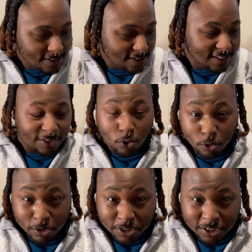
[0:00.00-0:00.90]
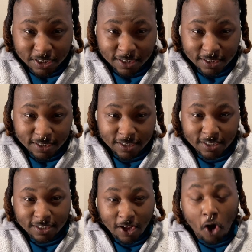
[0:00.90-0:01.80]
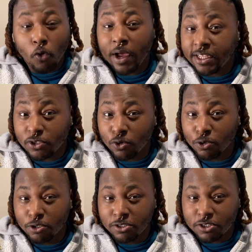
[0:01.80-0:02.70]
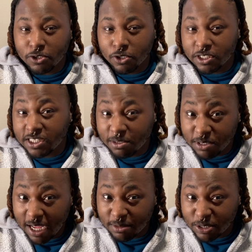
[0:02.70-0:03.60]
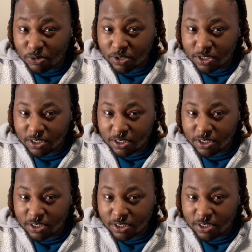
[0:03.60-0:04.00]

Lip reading: It's orange? Always orange, or is it sometimes orange?